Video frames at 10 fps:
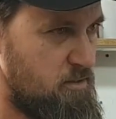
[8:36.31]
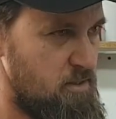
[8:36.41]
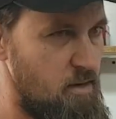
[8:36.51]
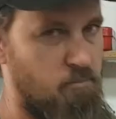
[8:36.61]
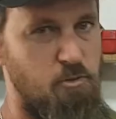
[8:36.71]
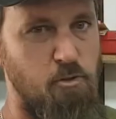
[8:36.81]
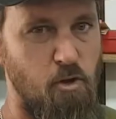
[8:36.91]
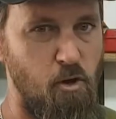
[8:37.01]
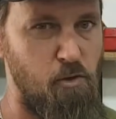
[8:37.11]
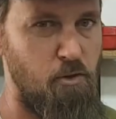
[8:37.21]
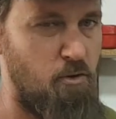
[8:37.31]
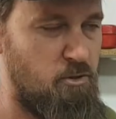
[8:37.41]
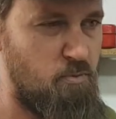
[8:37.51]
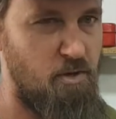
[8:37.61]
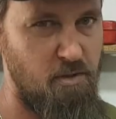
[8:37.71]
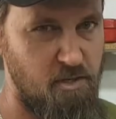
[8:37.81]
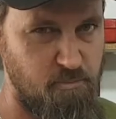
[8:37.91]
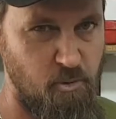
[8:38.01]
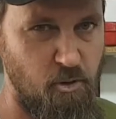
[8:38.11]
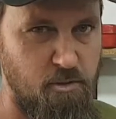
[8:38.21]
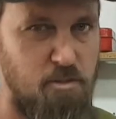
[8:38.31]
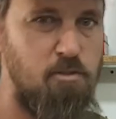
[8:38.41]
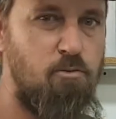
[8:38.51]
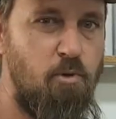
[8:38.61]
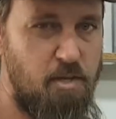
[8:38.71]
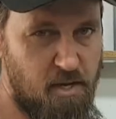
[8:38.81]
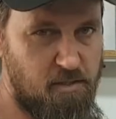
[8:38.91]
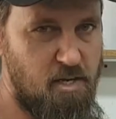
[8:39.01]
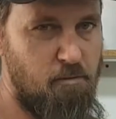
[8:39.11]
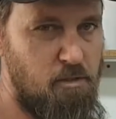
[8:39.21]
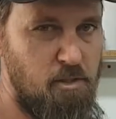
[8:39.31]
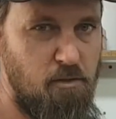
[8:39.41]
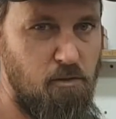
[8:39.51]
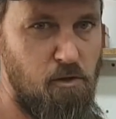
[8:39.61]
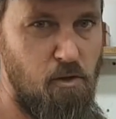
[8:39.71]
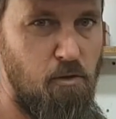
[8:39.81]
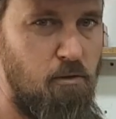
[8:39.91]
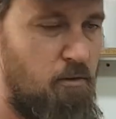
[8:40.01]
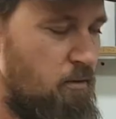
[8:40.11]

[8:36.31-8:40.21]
them to colonise one of these boxes without damaging the log.